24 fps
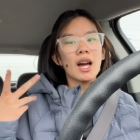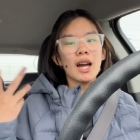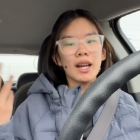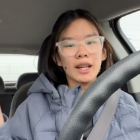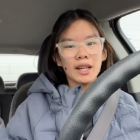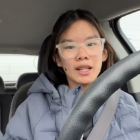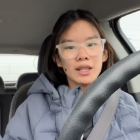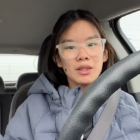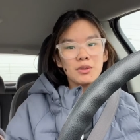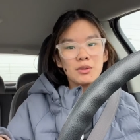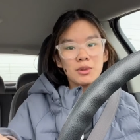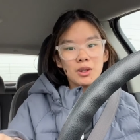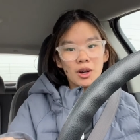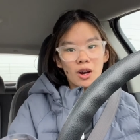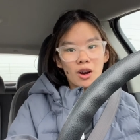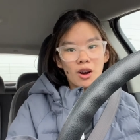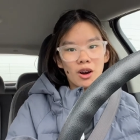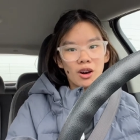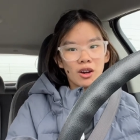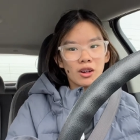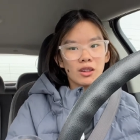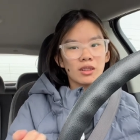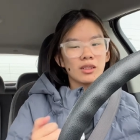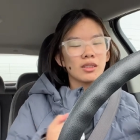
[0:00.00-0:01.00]
I got a new
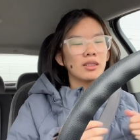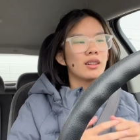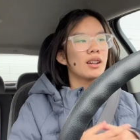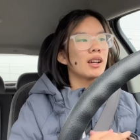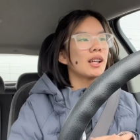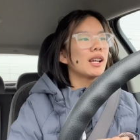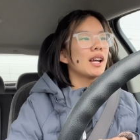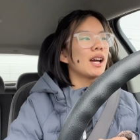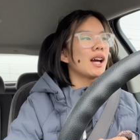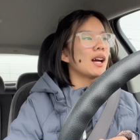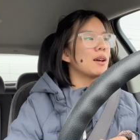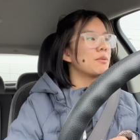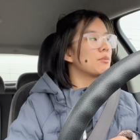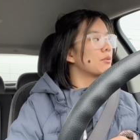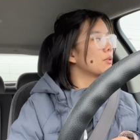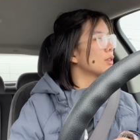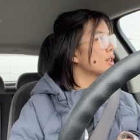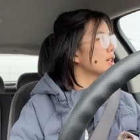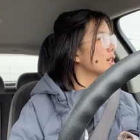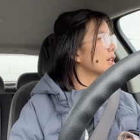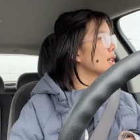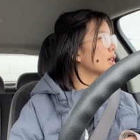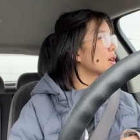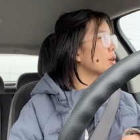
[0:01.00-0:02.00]
car. I'm
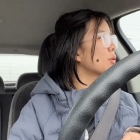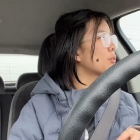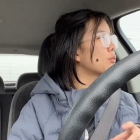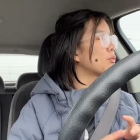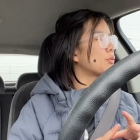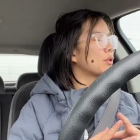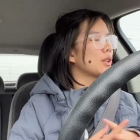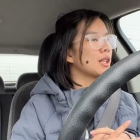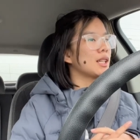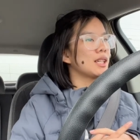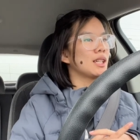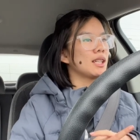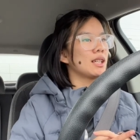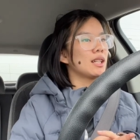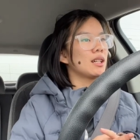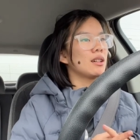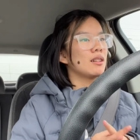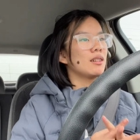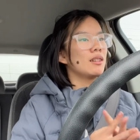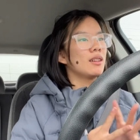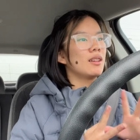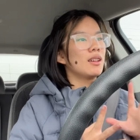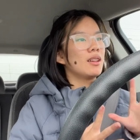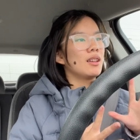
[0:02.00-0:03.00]
really, really
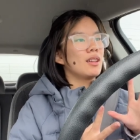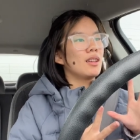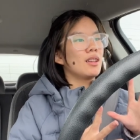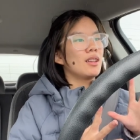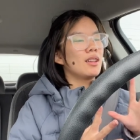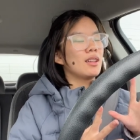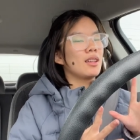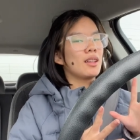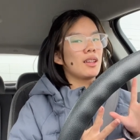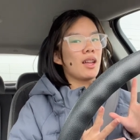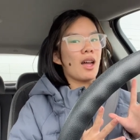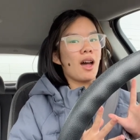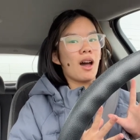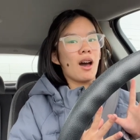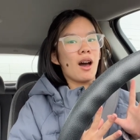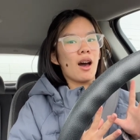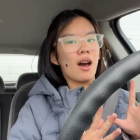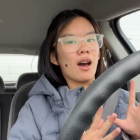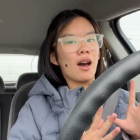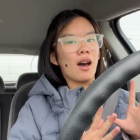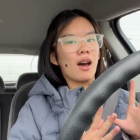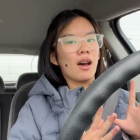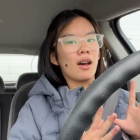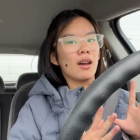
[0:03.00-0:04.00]

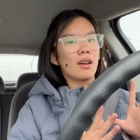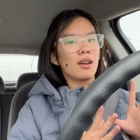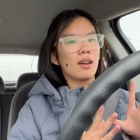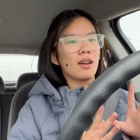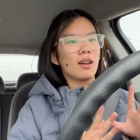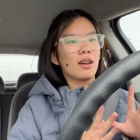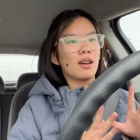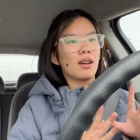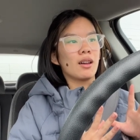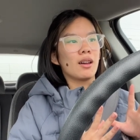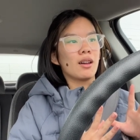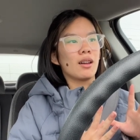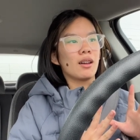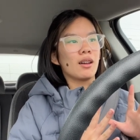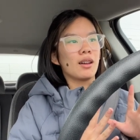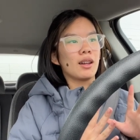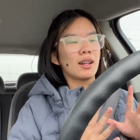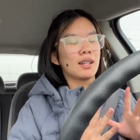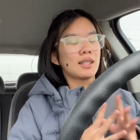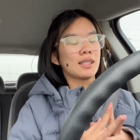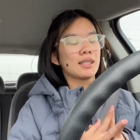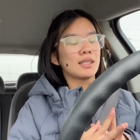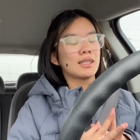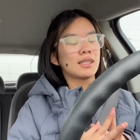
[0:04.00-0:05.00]
uh,
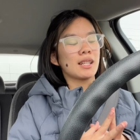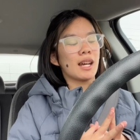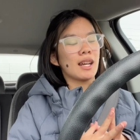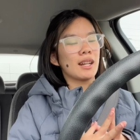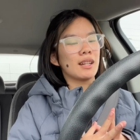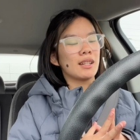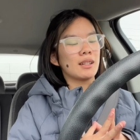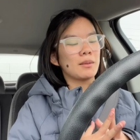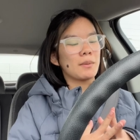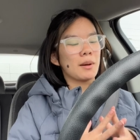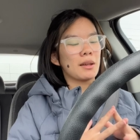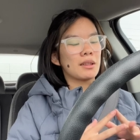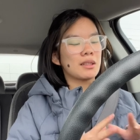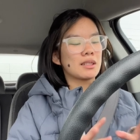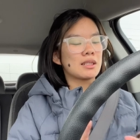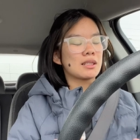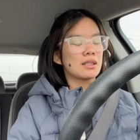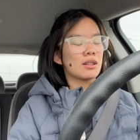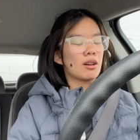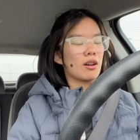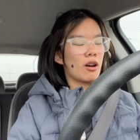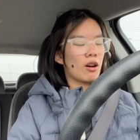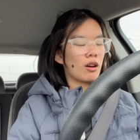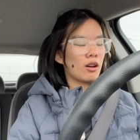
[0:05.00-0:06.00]
excited about
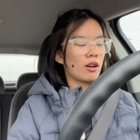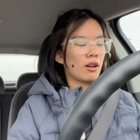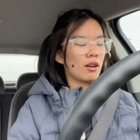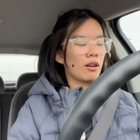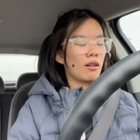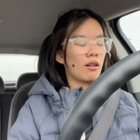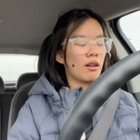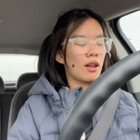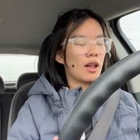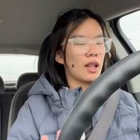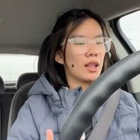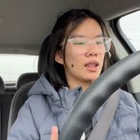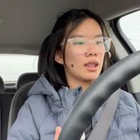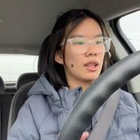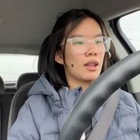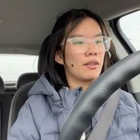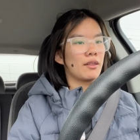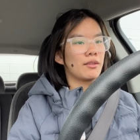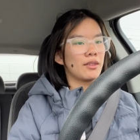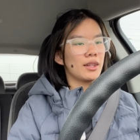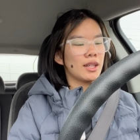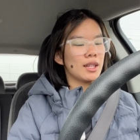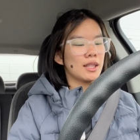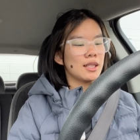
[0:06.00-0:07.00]
this car. I
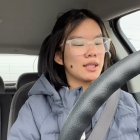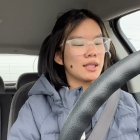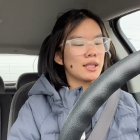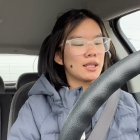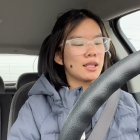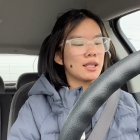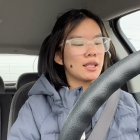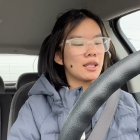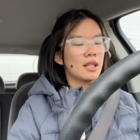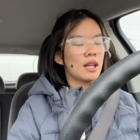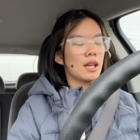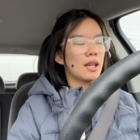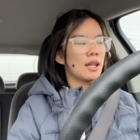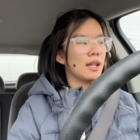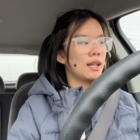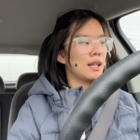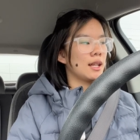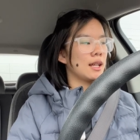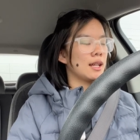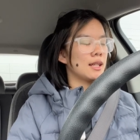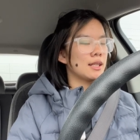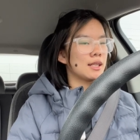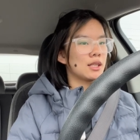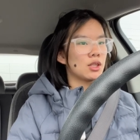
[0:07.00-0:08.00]
love it.
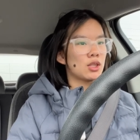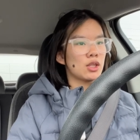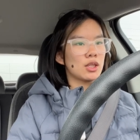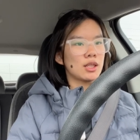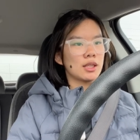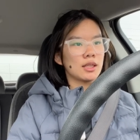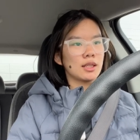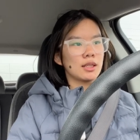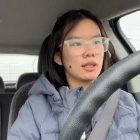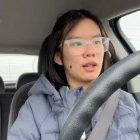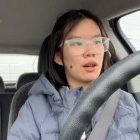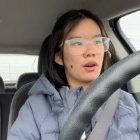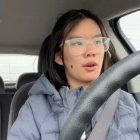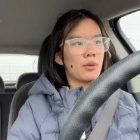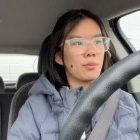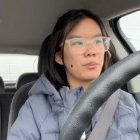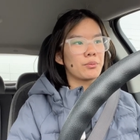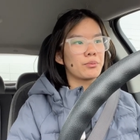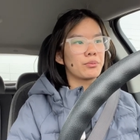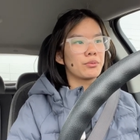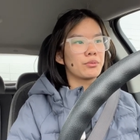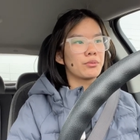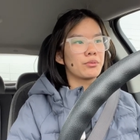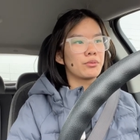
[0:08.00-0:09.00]
It is just, you
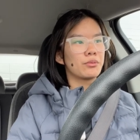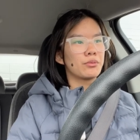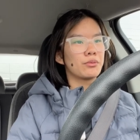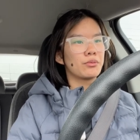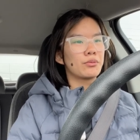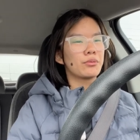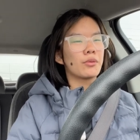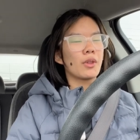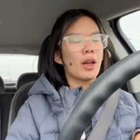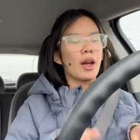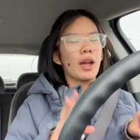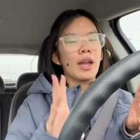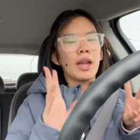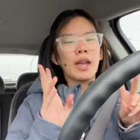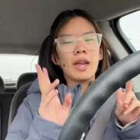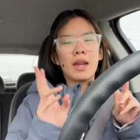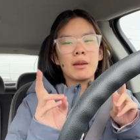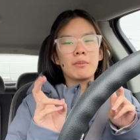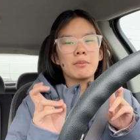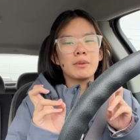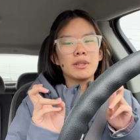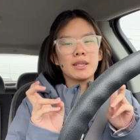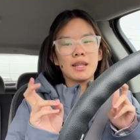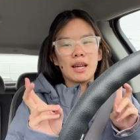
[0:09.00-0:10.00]
know, a
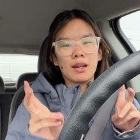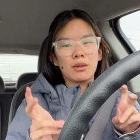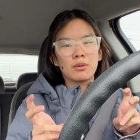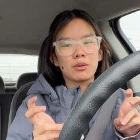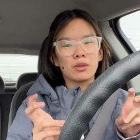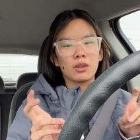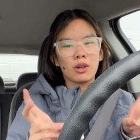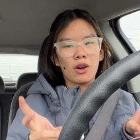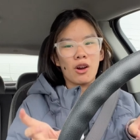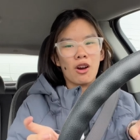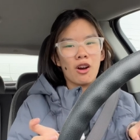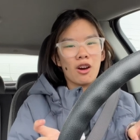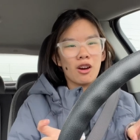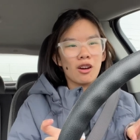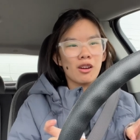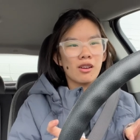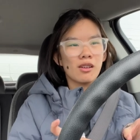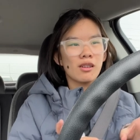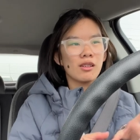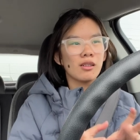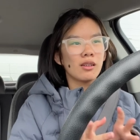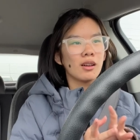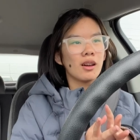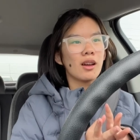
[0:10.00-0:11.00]
hand-me-down
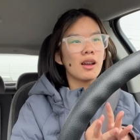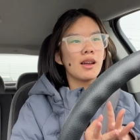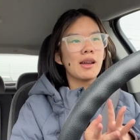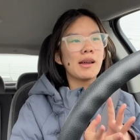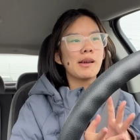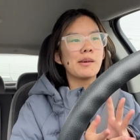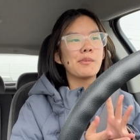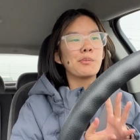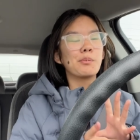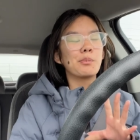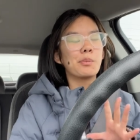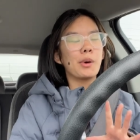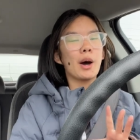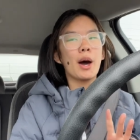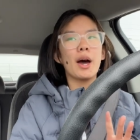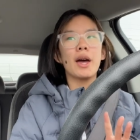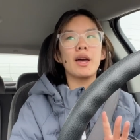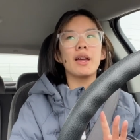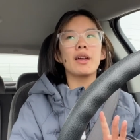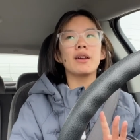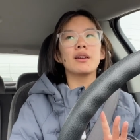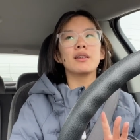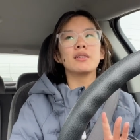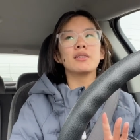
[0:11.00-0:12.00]
car,
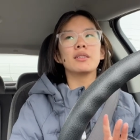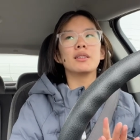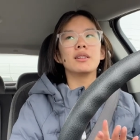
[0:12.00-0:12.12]
but